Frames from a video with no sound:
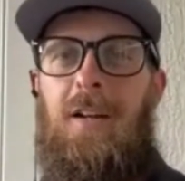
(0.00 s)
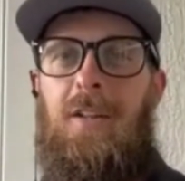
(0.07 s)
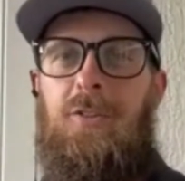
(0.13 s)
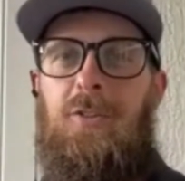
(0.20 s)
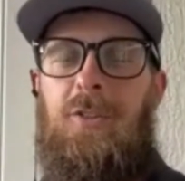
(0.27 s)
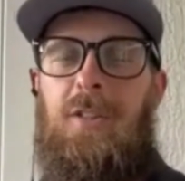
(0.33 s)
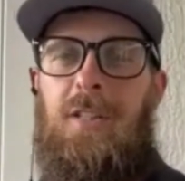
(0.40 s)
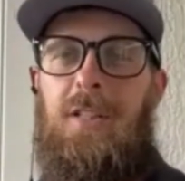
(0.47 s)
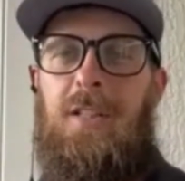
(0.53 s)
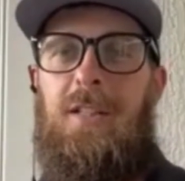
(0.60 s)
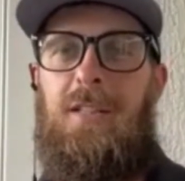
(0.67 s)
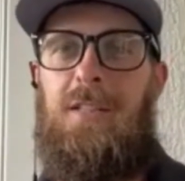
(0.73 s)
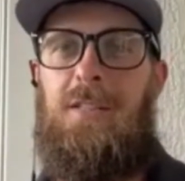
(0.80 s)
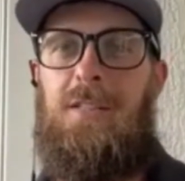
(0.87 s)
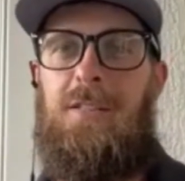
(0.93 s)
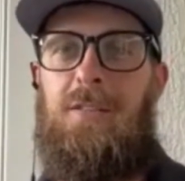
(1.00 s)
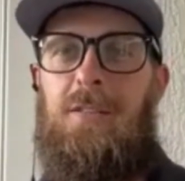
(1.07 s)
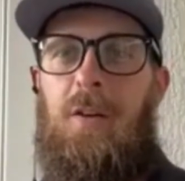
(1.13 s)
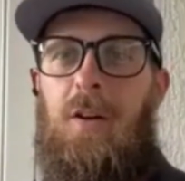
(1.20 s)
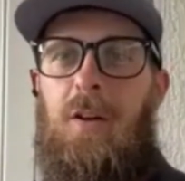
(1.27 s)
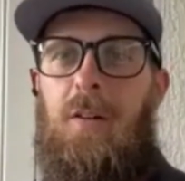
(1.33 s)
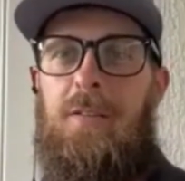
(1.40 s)
She is
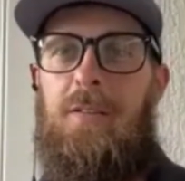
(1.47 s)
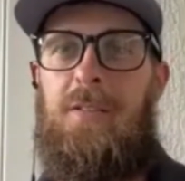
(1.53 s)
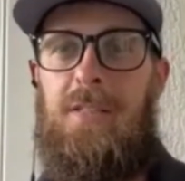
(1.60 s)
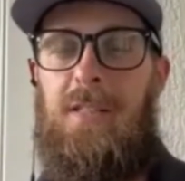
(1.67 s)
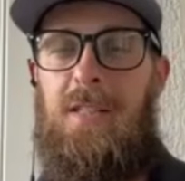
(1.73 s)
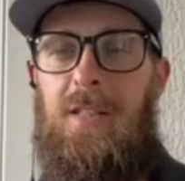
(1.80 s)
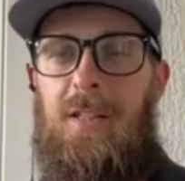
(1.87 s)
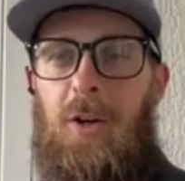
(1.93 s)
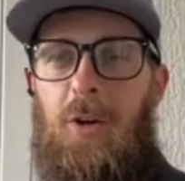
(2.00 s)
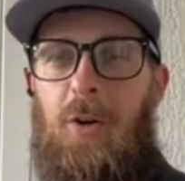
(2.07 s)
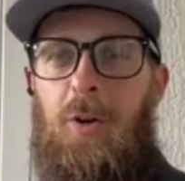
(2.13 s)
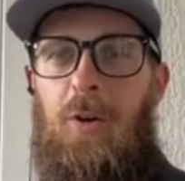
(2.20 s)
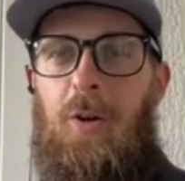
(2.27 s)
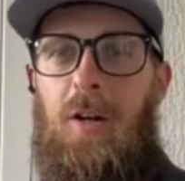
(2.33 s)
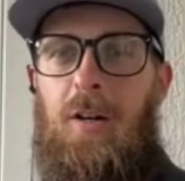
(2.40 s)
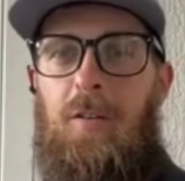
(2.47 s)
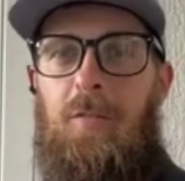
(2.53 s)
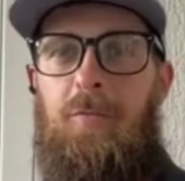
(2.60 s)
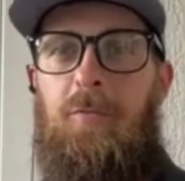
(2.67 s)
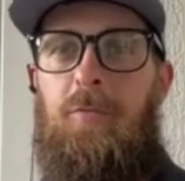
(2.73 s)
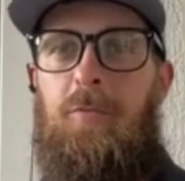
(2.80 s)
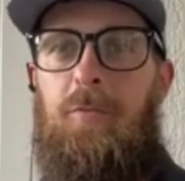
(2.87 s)
CEO
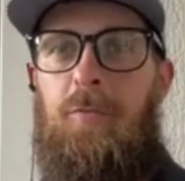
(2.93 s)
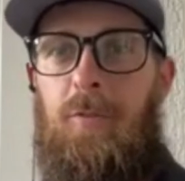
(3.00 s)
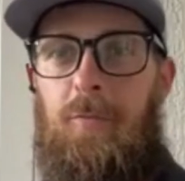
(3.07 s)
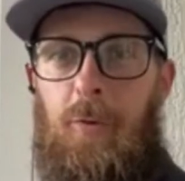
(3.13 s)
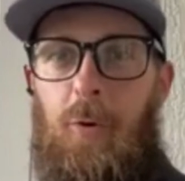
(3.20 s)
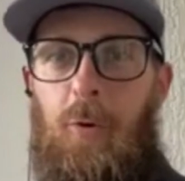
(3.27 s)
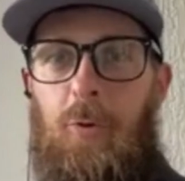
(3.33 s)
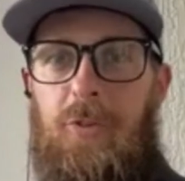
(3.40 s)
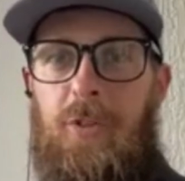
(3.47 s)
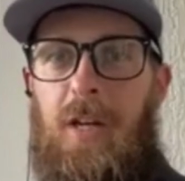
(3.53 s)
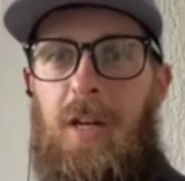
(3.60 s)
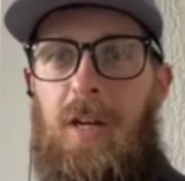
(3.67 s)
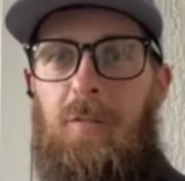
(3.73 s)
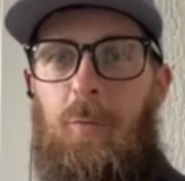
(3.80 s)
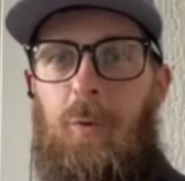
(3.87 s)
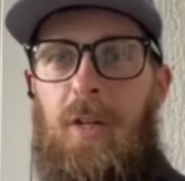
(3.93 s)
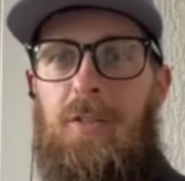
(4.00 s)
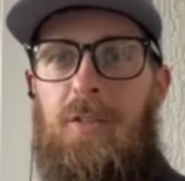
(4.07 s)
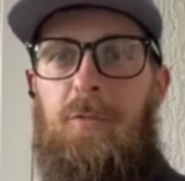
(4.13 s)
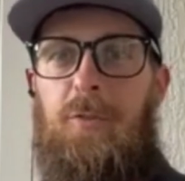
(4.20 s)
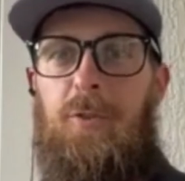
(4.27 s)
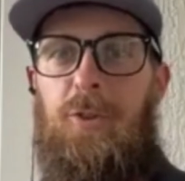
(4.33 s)
of Revolt out of
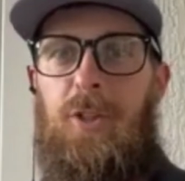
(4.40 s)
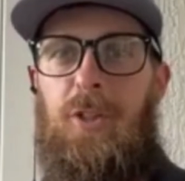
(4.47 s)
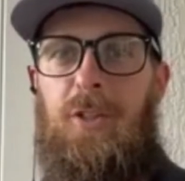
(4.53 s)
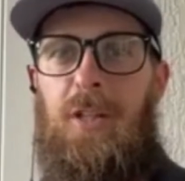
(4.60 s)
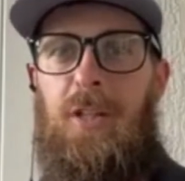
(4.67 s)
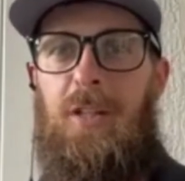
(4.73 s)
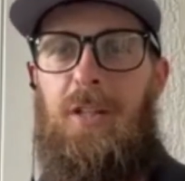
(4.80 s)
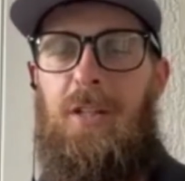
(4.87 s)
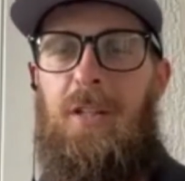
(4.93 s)
West Virginia.